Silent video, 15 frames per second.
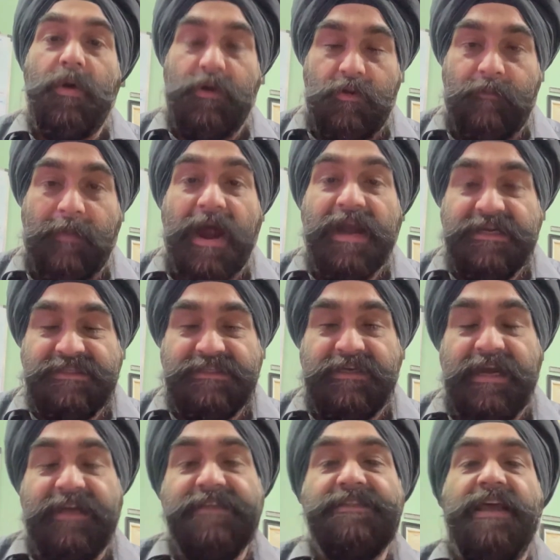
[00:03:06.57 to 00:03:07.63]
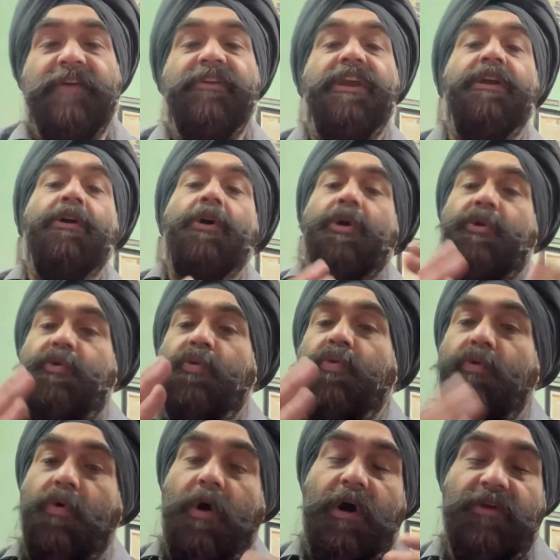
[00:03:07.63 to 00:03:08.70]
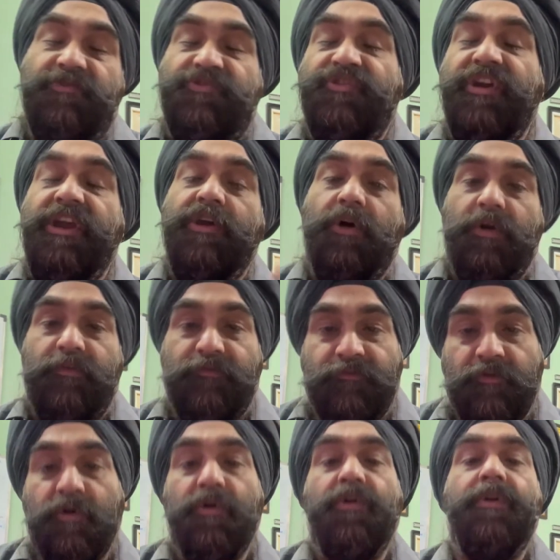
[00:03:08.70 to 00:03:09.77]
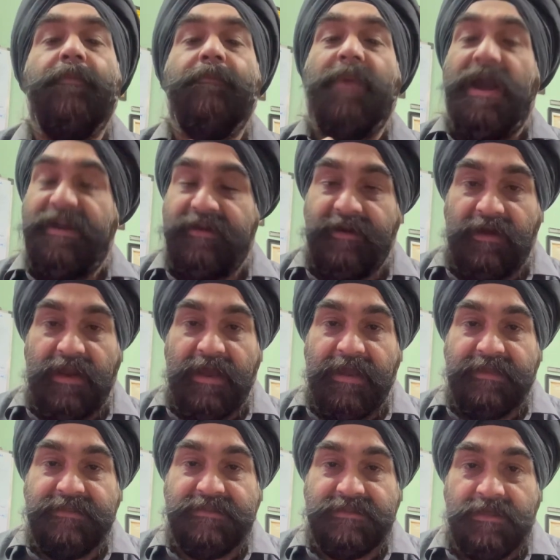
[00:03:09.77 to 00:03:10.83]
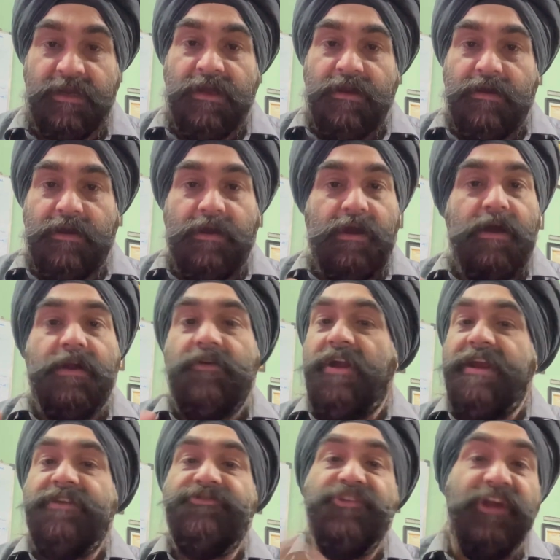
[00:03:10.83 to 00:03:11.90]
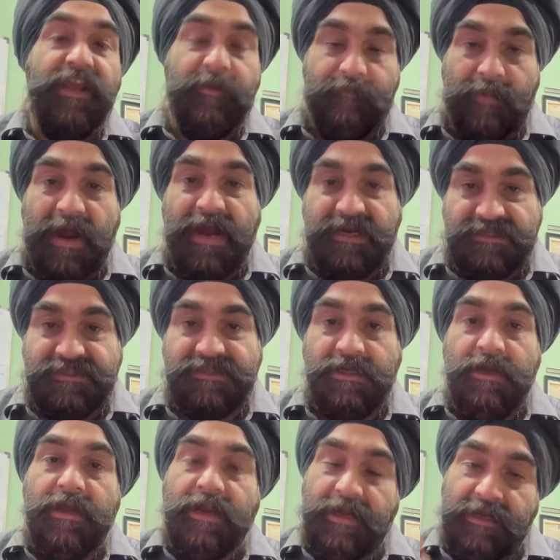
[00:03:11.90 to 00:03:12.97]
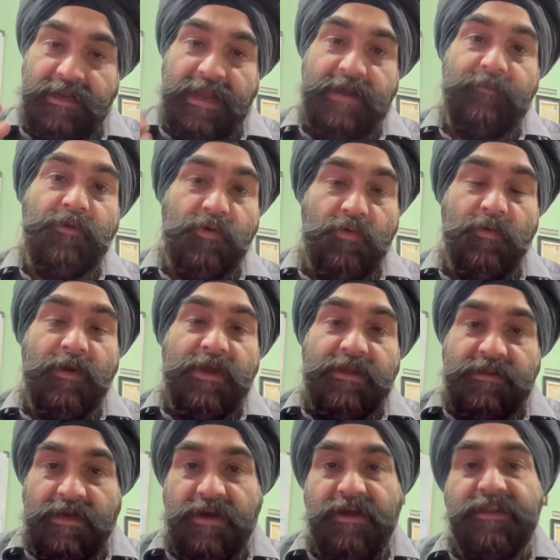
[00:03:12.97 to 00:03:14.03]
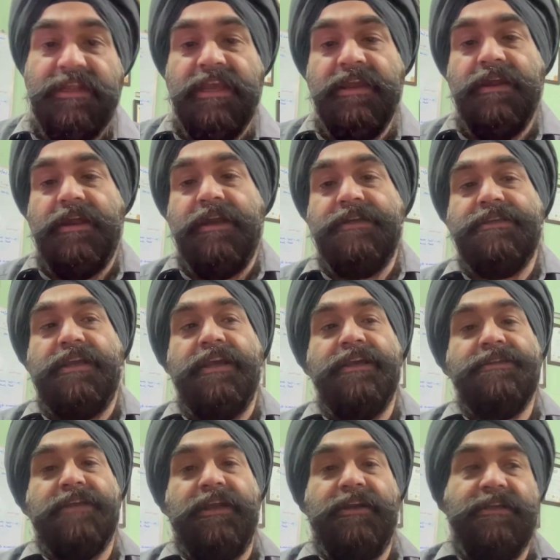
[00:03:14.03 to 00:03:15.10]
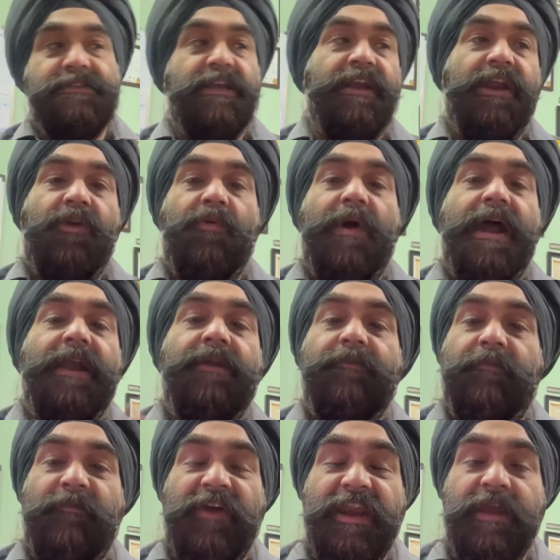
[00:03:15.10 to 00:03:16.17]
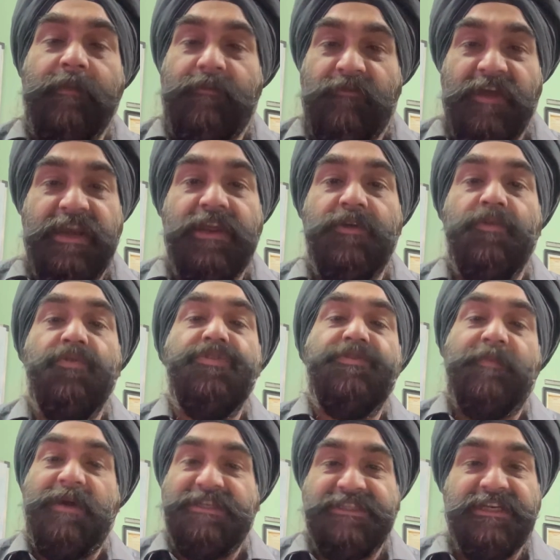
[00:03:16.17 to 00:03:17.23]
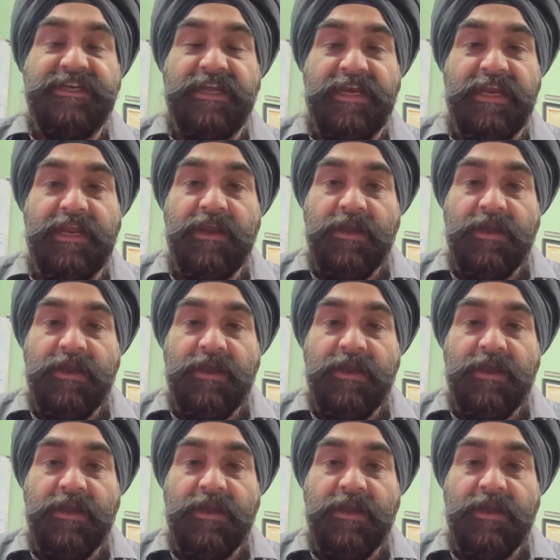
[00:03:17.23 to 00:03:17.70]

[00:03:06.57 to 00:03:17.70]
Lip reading: parts, that is having 2 or 3 or 4 parting lines, like 3D parts it can do. Third thing, it doesn't require very huge machinery,